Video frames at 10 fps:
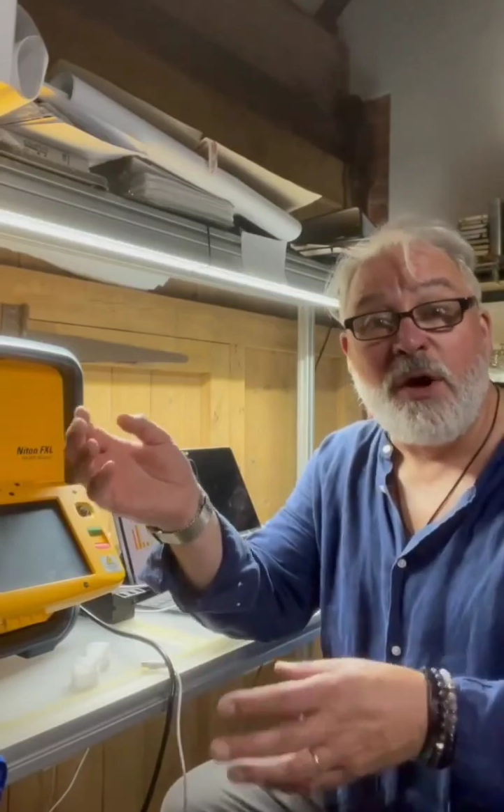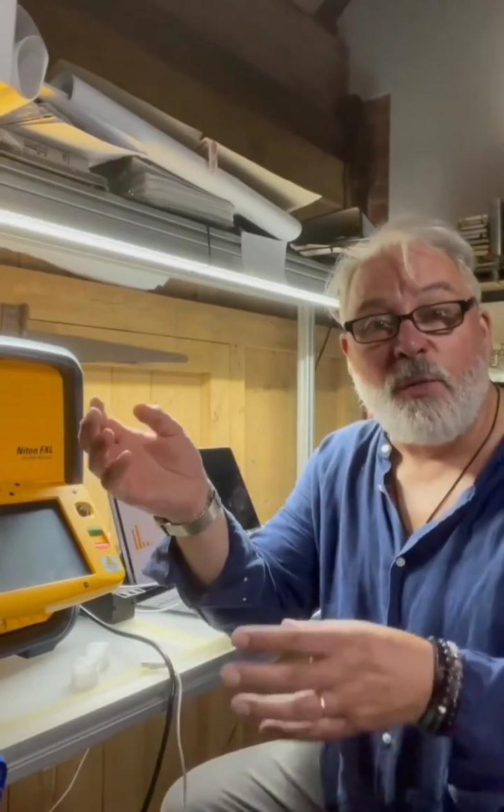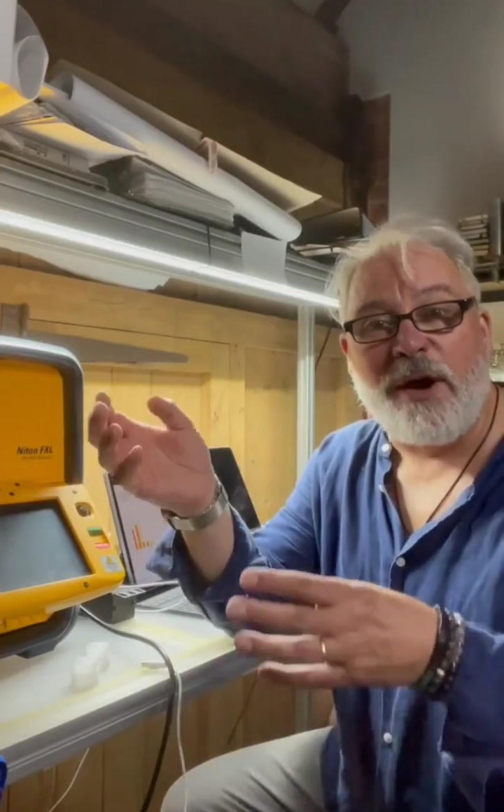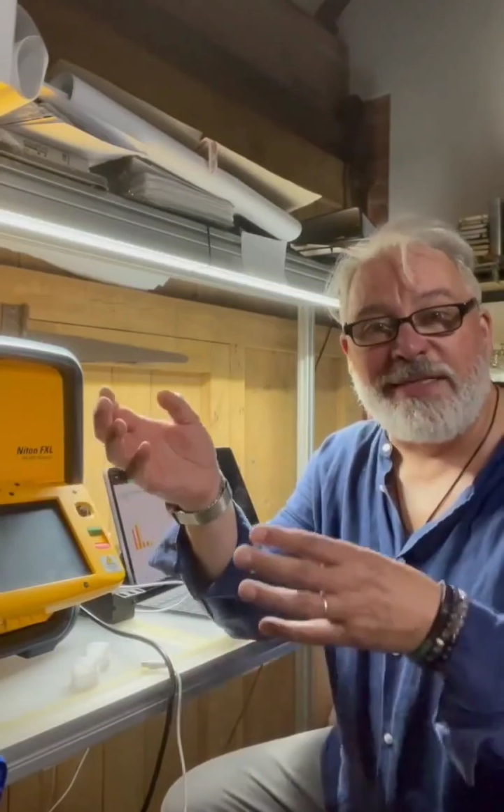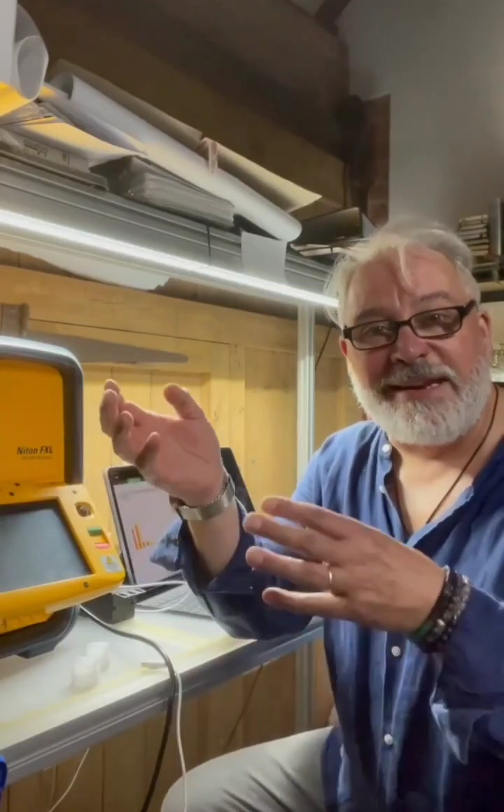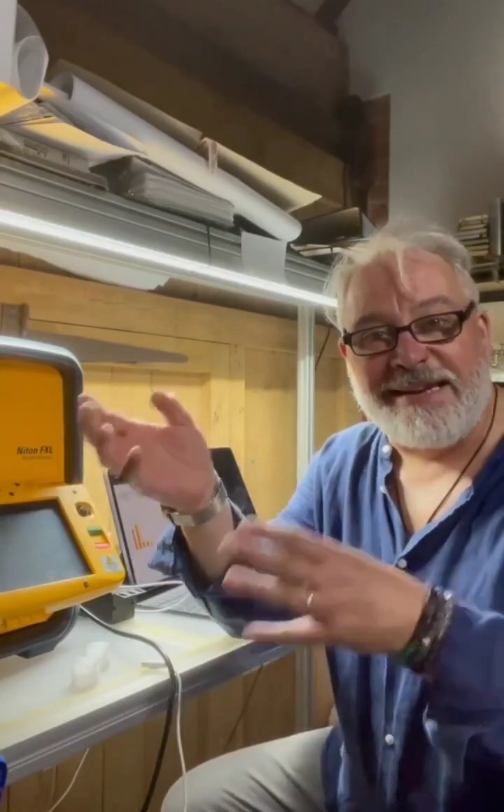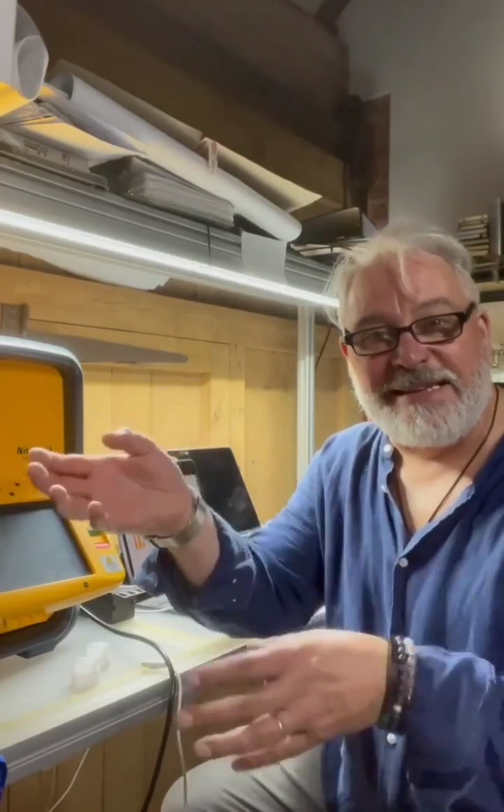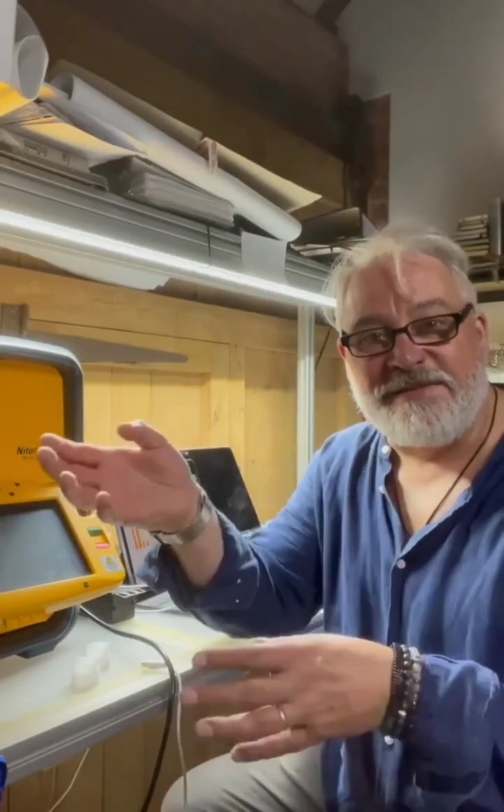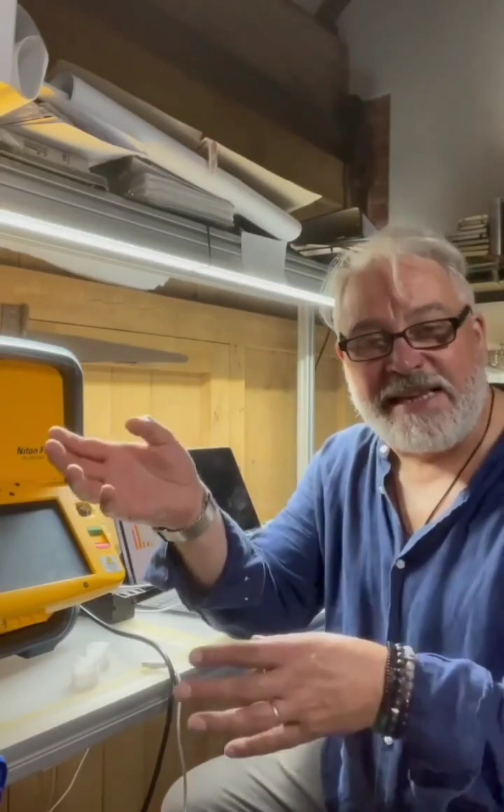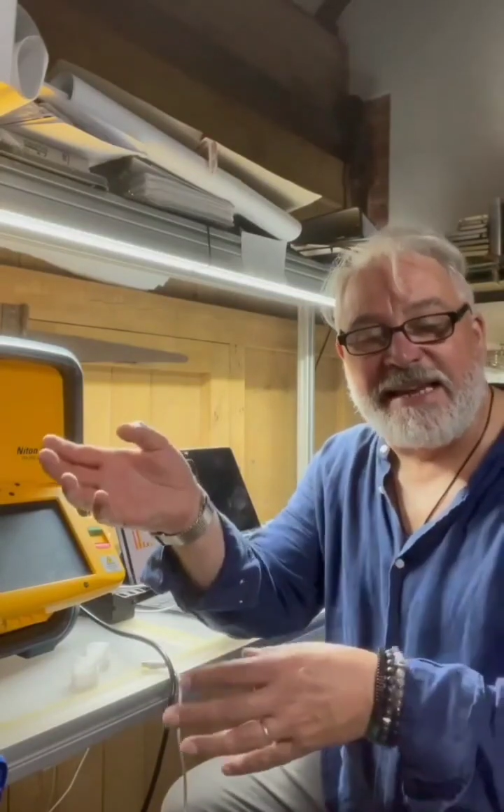where the
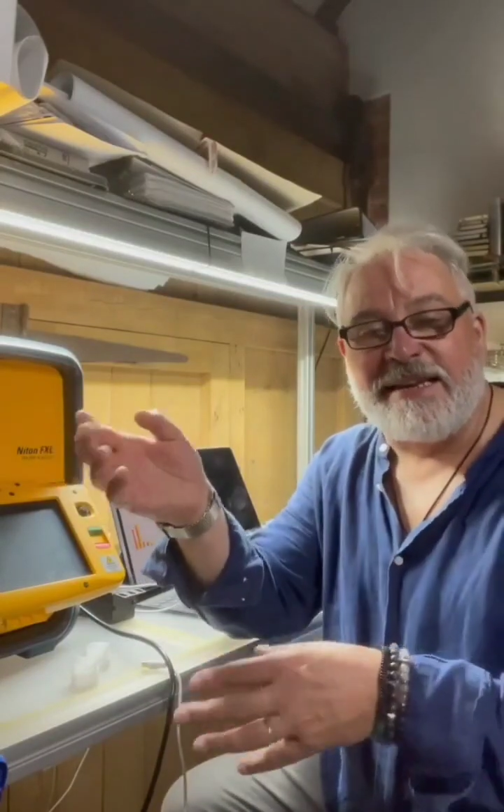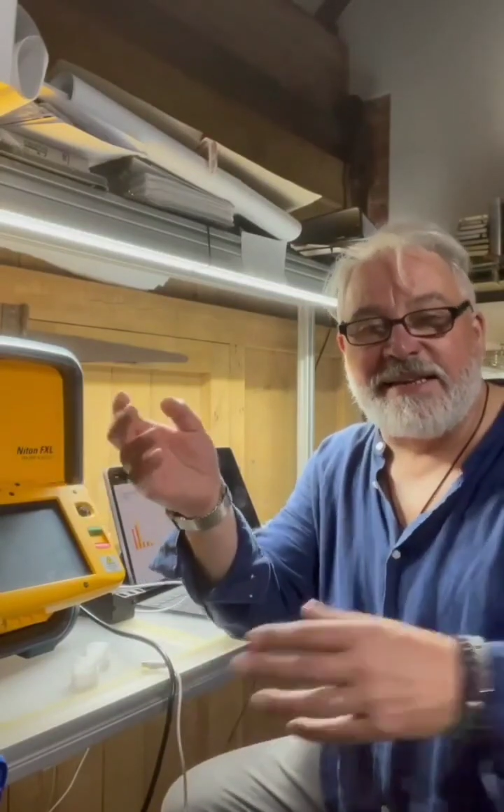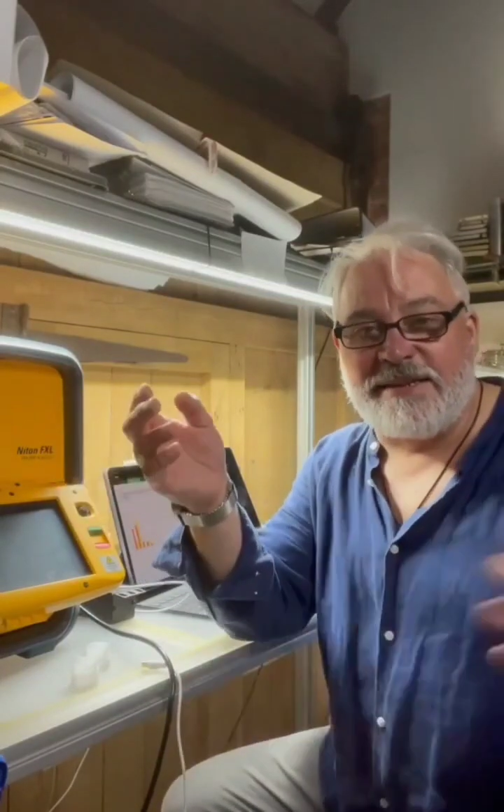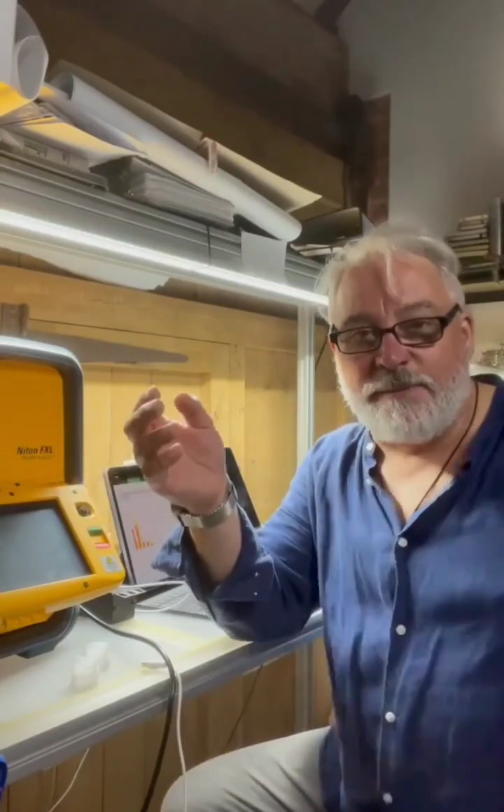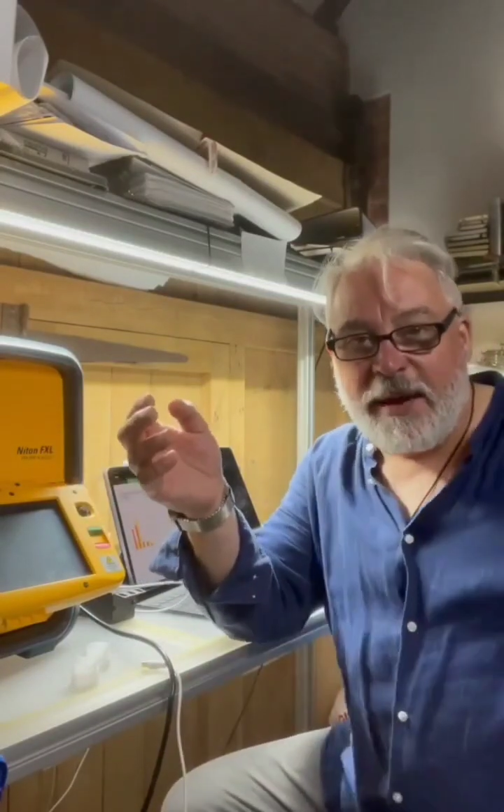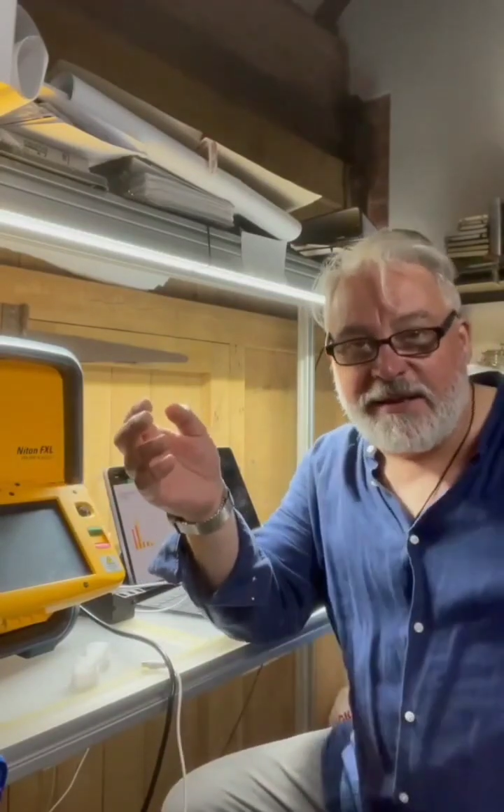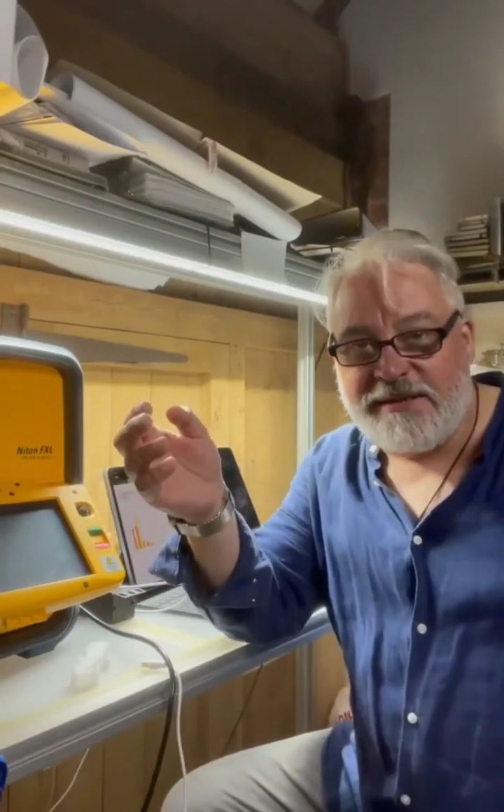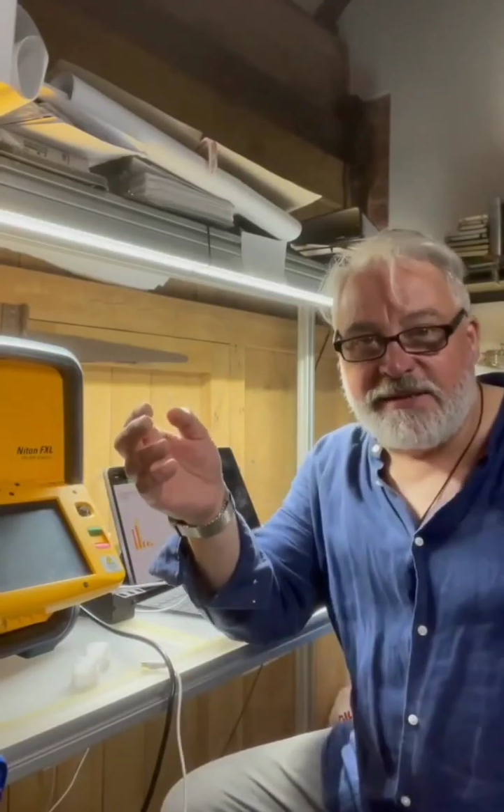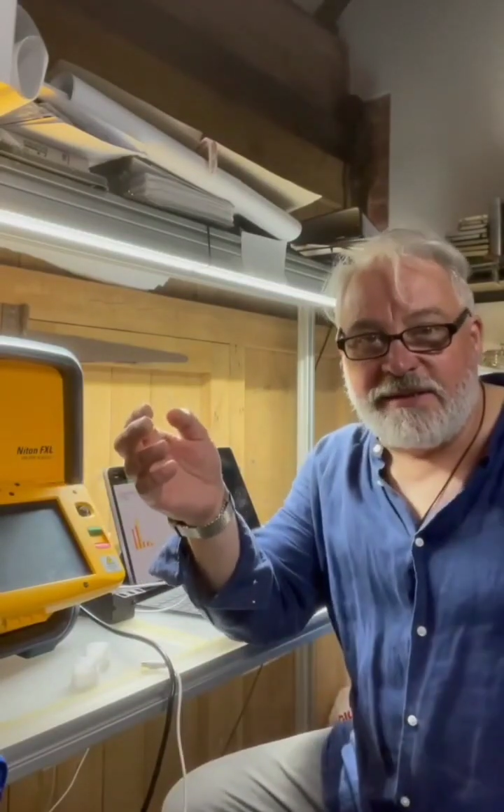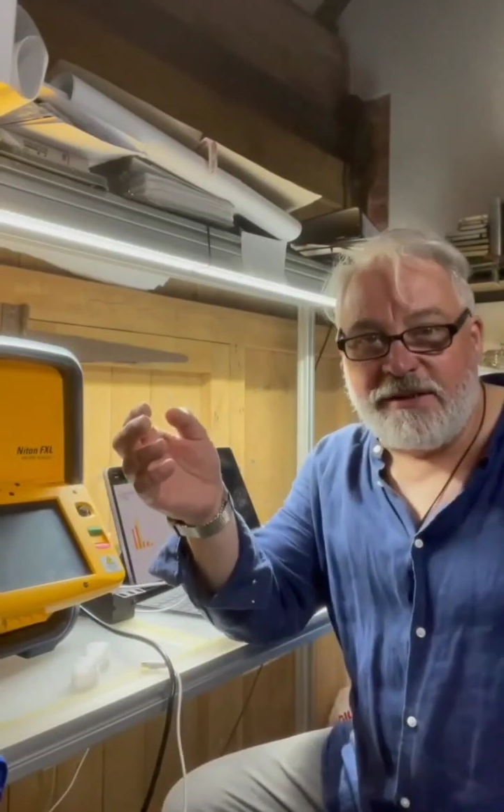native sand is compared
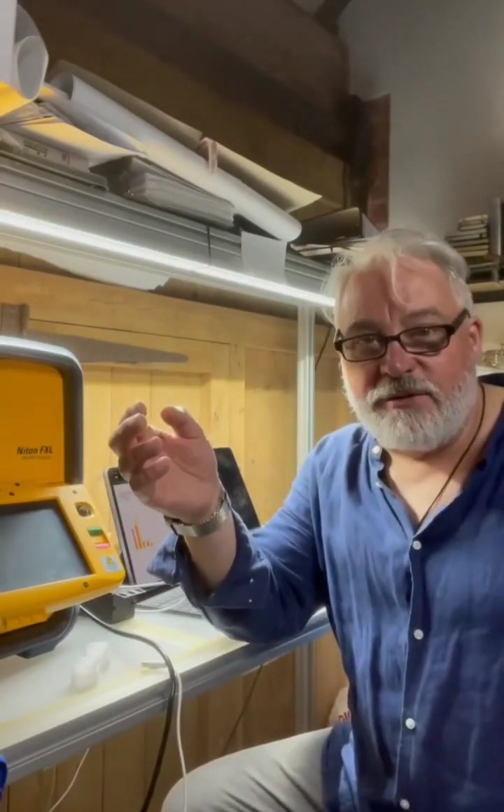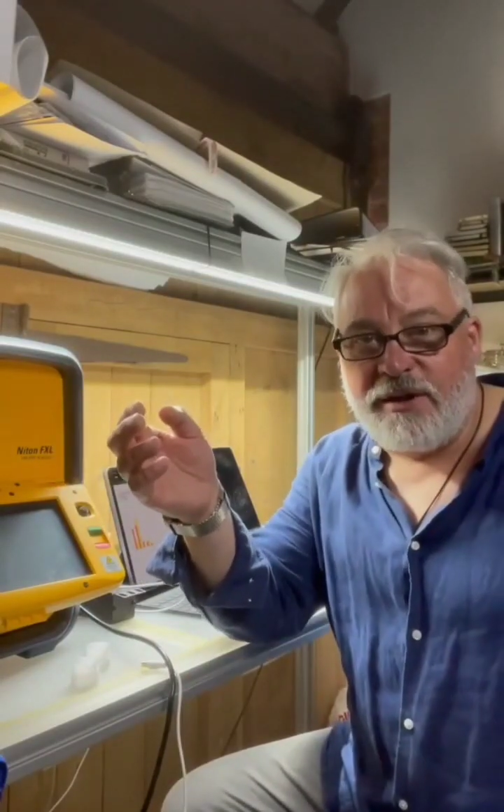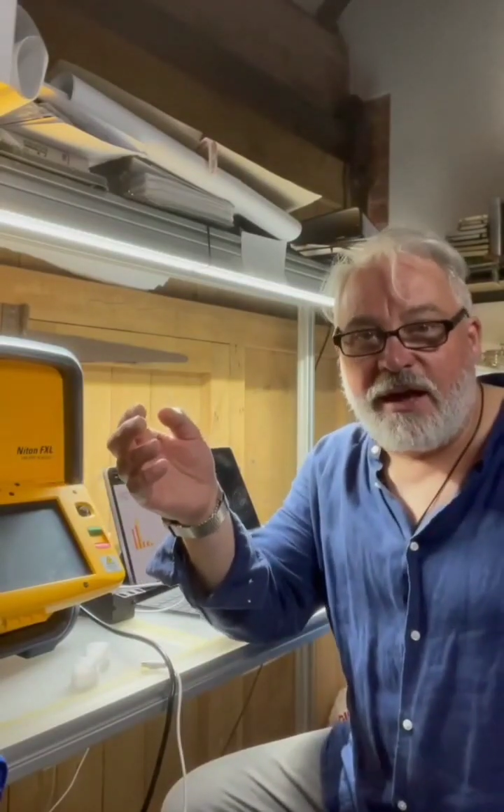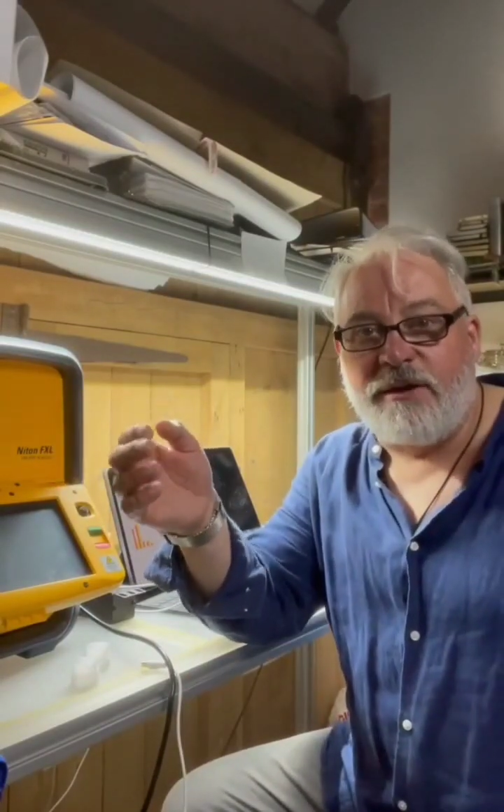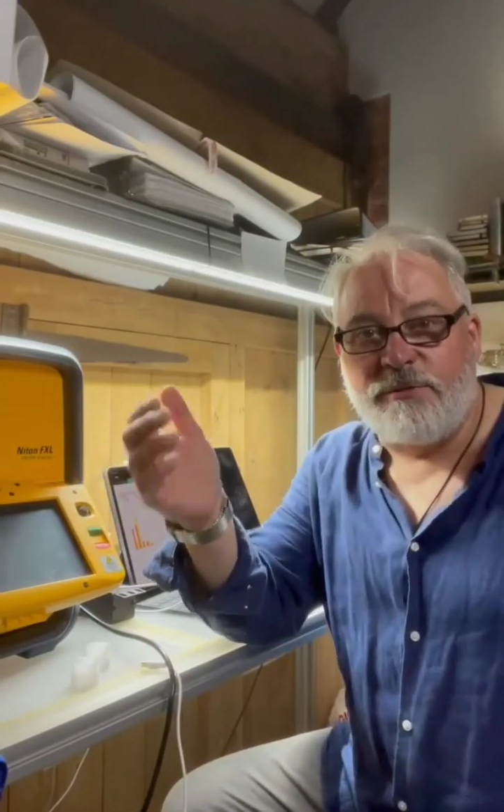to the UK,